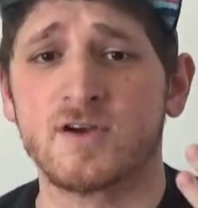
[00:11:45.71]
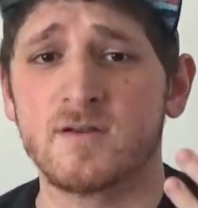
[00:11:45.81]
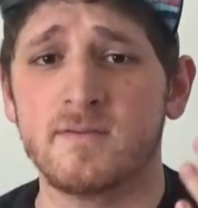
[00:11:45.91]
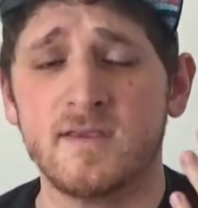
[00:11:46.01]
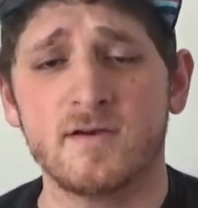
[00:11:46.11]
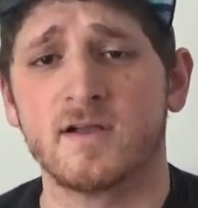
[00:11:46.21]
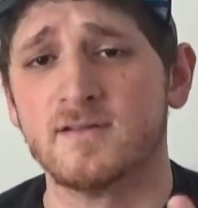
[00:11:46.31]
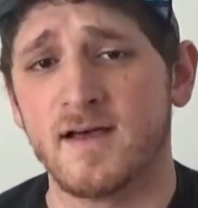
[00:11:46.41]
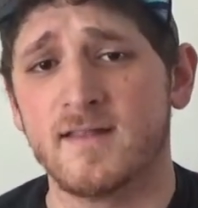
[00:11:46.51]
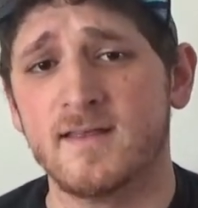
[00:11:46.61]
you're going to be hearing a
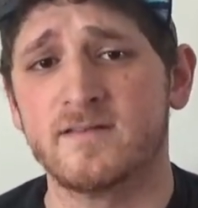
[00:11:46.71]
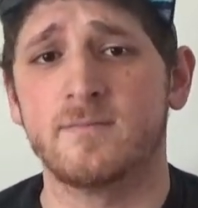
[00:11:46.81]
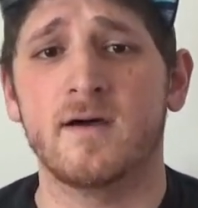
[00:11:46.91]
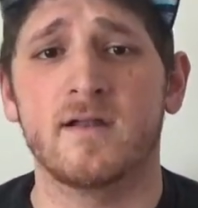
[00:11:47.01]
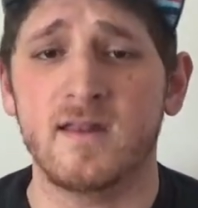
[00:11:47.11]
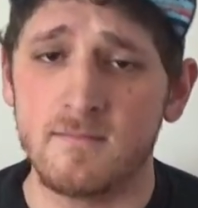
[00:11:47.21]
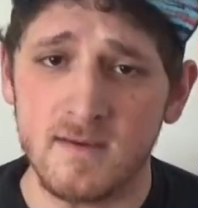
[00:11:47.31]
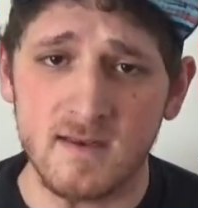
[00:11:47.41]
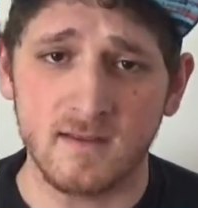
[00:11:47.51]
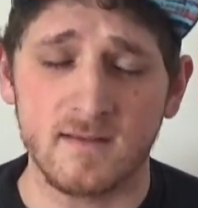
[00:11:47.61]
lot of things about it
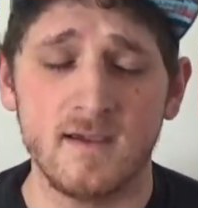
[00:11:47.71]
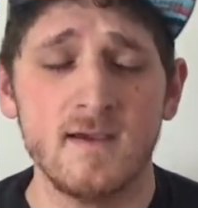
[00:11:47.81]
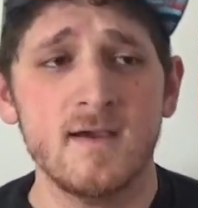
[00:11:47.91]
immediately.